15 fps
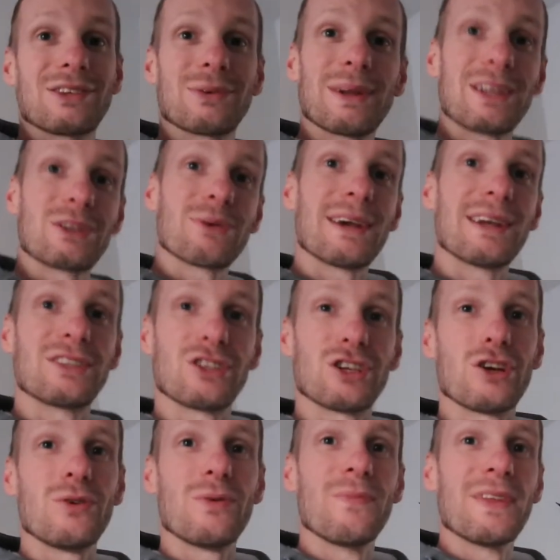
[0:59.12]
twenty
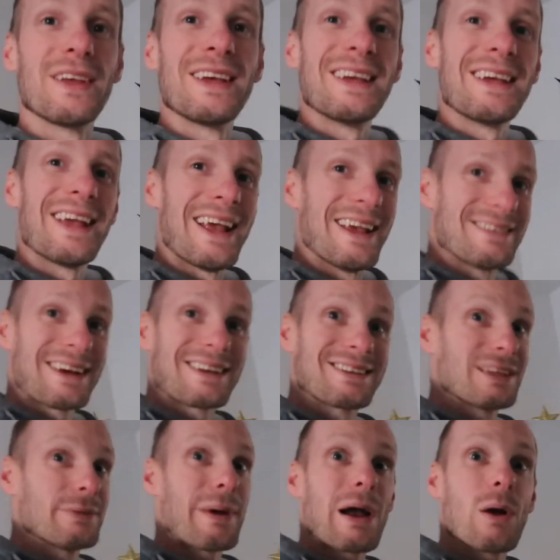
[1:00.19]
twenty-two is
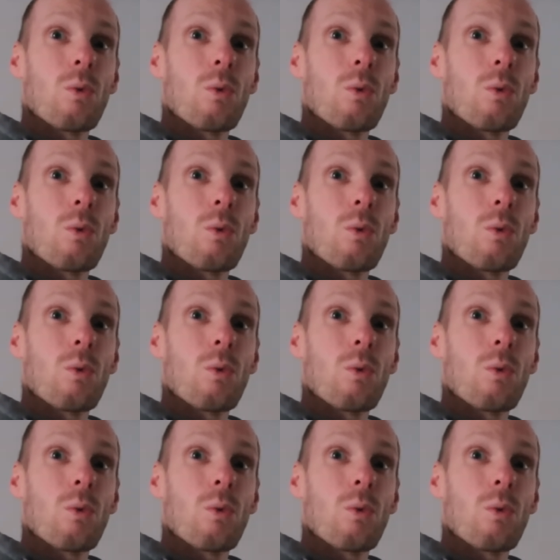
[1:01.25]
actually my